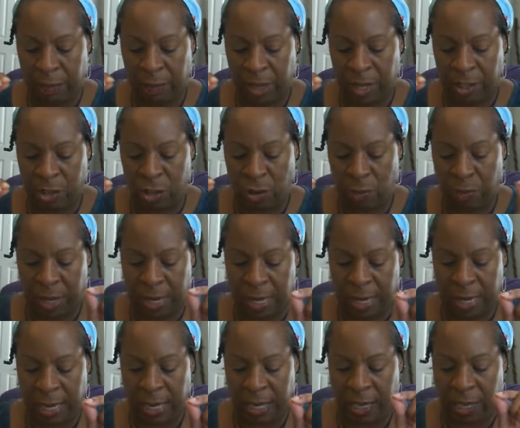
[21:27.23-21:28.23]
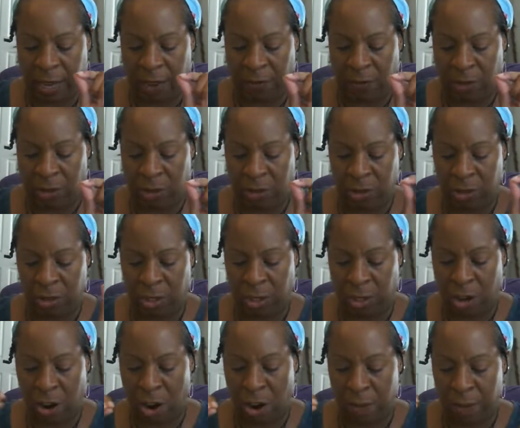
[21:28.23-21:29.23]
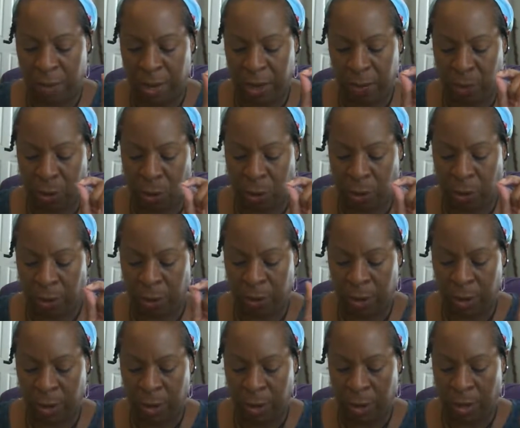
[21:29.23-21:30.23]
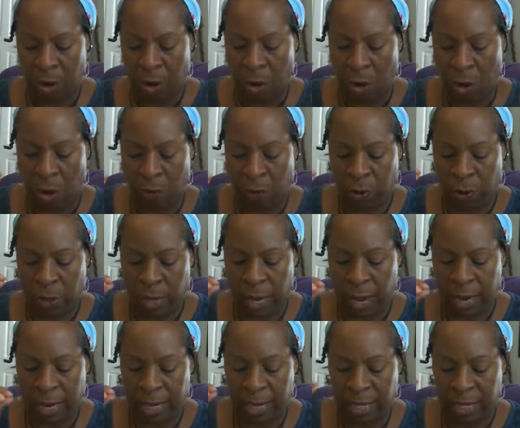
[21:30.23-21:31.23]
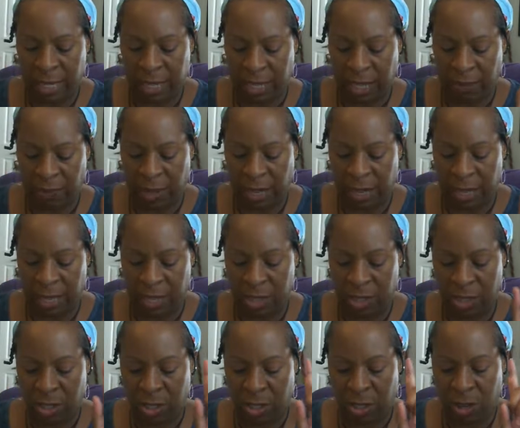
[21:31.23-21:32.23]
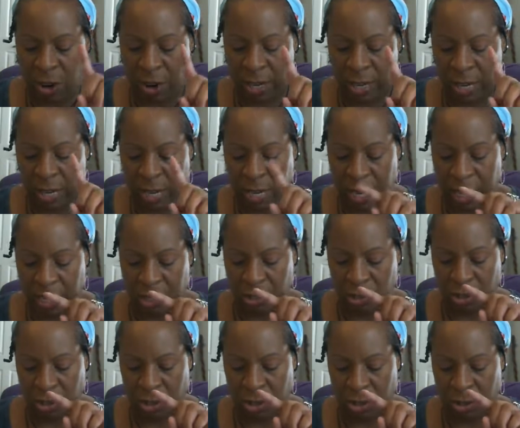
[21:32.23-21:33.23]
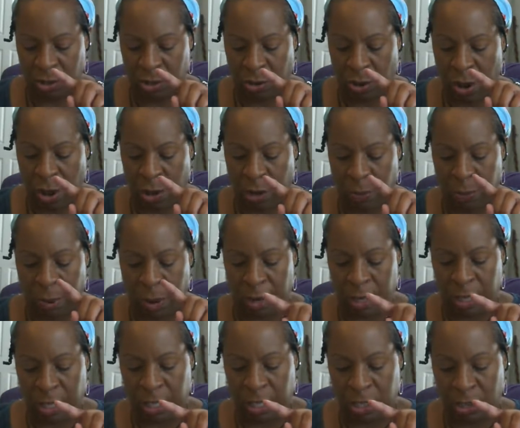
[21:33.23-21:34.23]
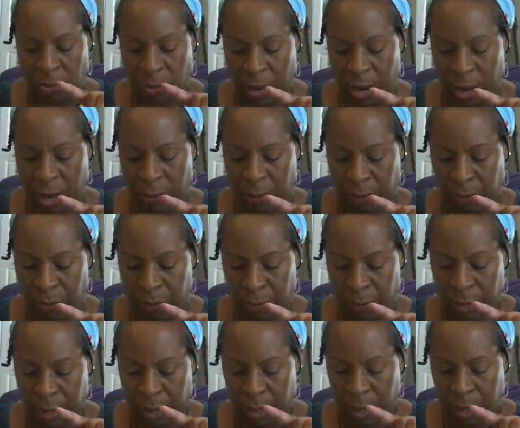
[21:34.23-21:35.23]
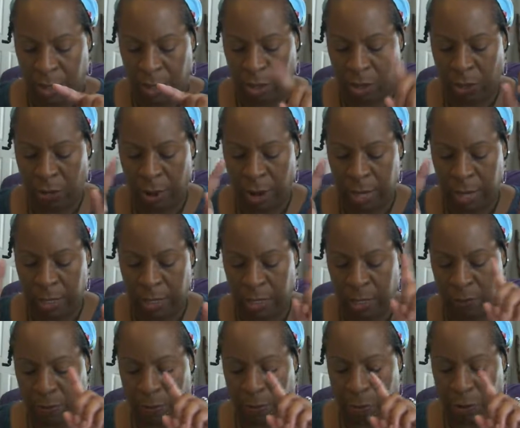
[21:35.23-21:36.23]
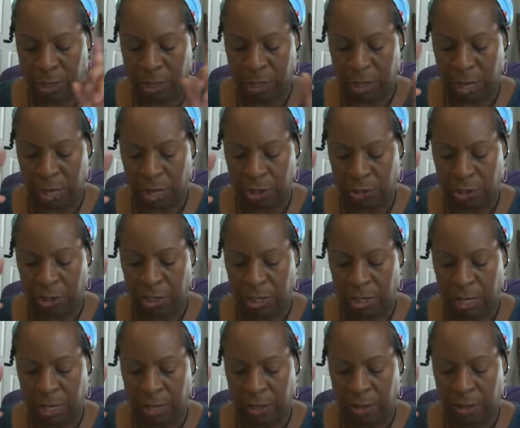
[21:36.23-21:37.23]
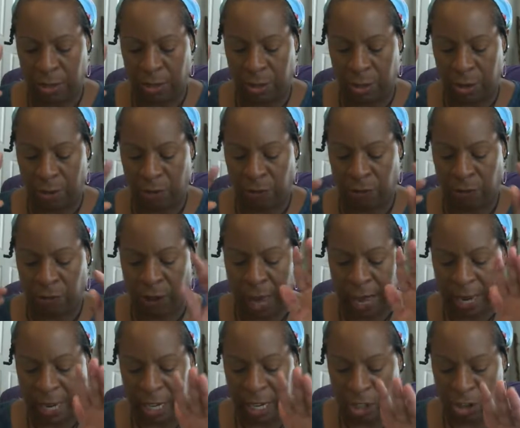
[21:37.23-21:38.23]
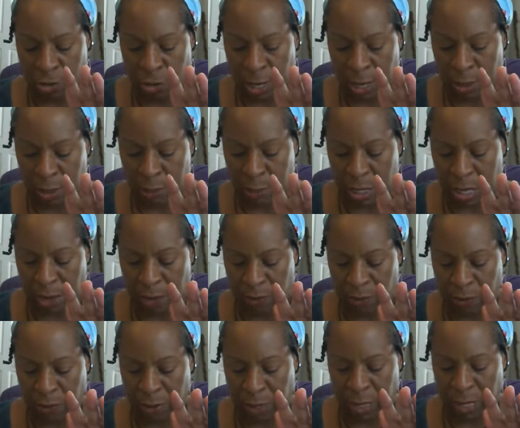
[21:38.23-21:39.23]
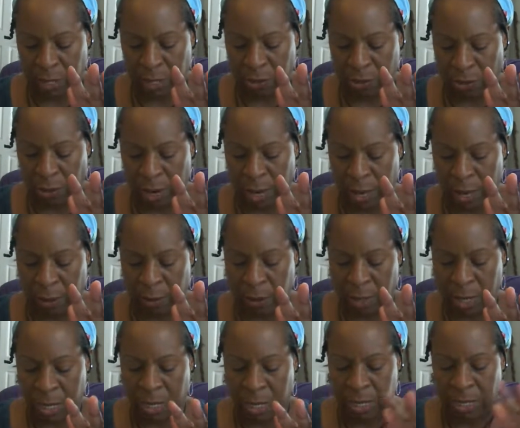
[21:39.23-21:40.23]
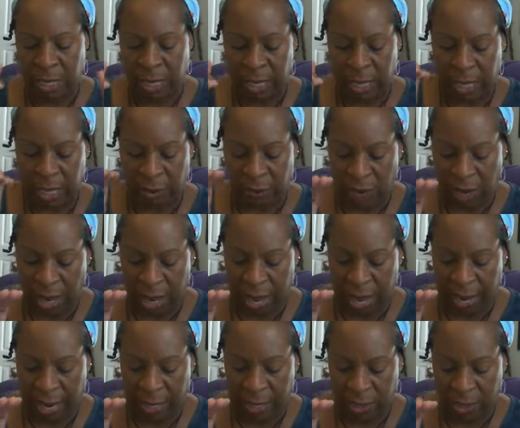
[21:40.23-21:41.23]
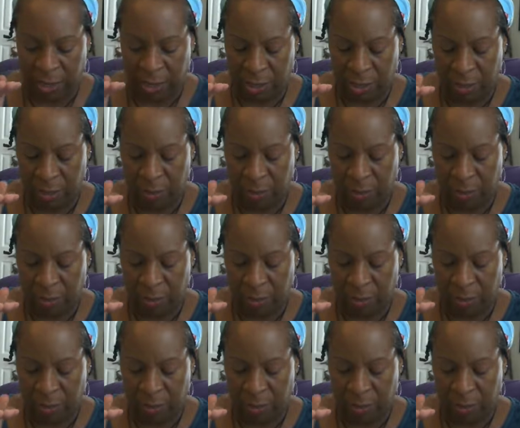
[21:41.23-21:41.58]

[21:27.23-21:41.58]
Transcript: intermediate levels, the karmic board, overlighting divas, the guardian angels are all a part of this realm. The Christ and the Buddhist consciousness, flying dreams come from this realm. City of lights.